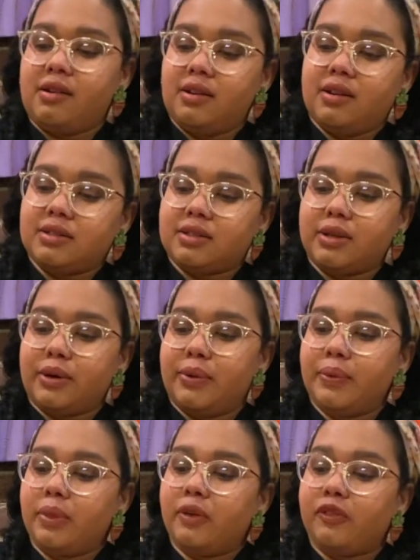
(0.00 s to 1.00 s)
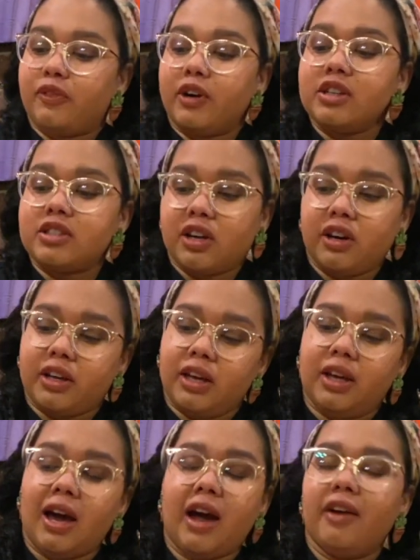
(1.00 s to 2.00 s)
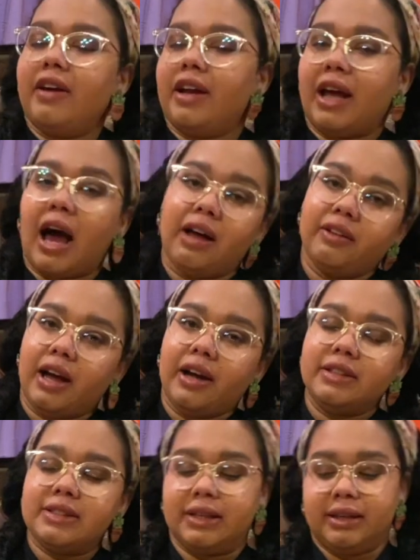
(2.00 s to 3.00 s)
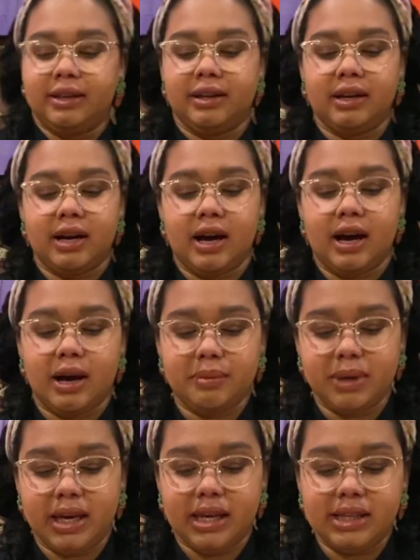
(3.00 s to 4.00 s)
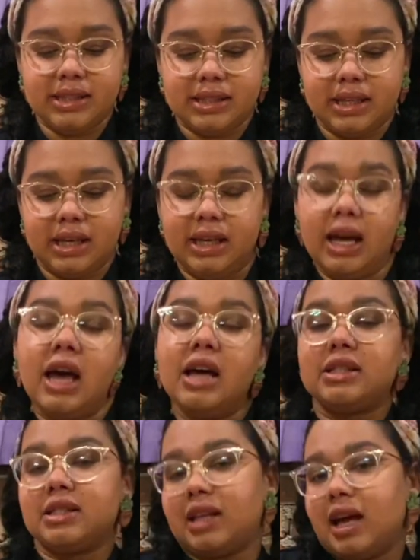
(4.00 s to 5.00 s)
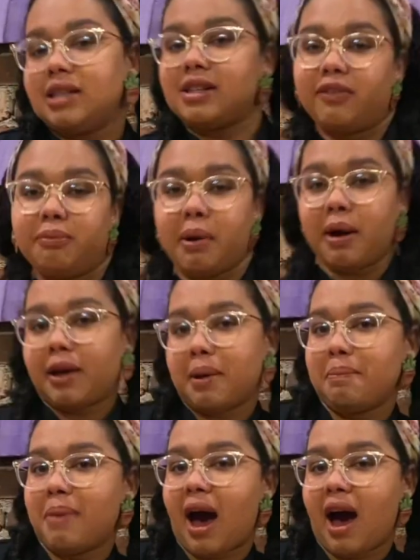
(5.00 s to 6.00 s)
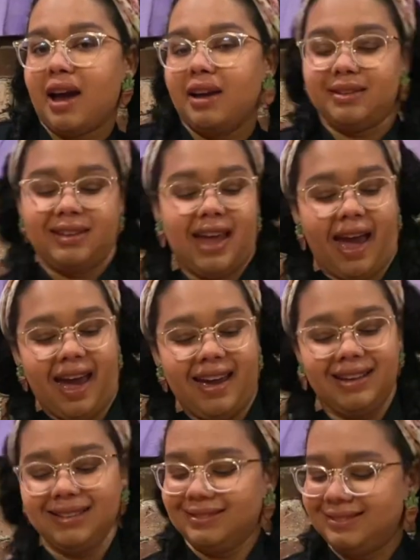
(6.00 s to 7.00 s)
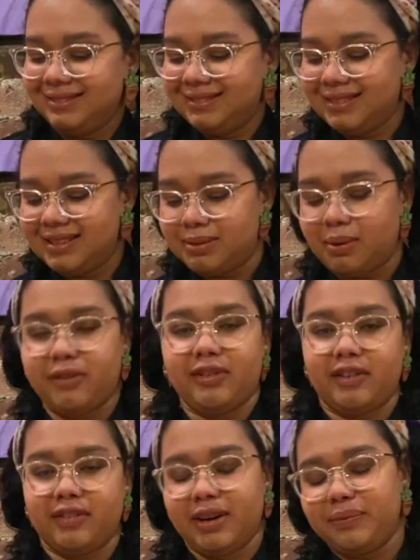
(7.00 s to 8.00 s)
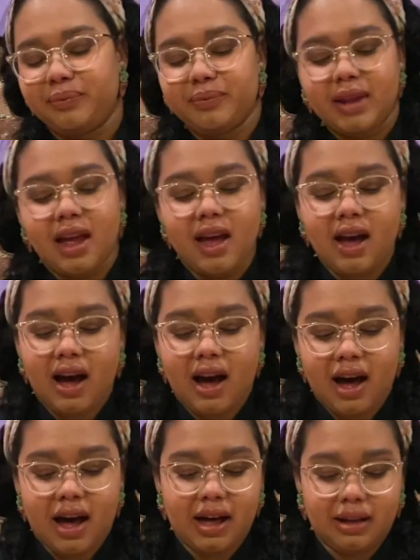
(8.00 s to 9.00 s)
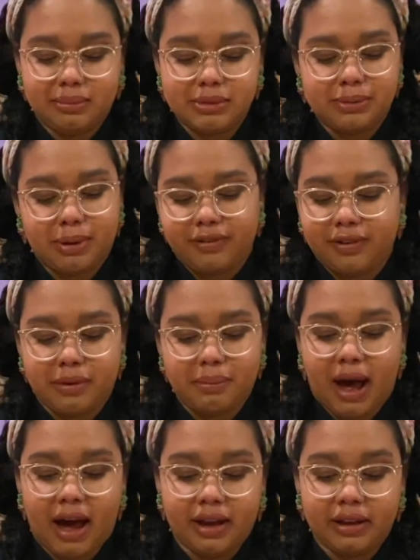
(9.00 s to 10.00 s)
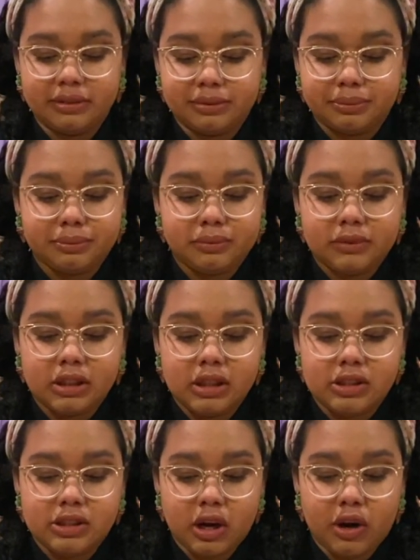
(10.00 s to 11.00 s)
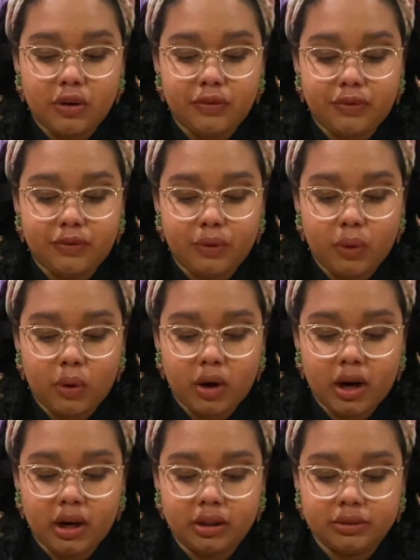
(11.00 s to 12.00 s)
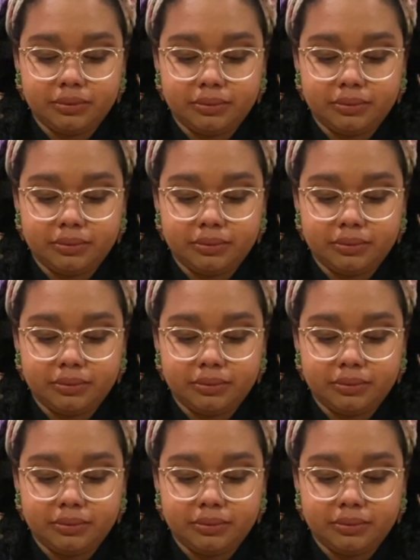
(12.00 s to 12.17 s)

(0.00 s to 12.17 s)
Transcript: So the first cookie I already outlined is the slice of pumpkin pie. Yay! It's my favorite. It's my favorite pie. So for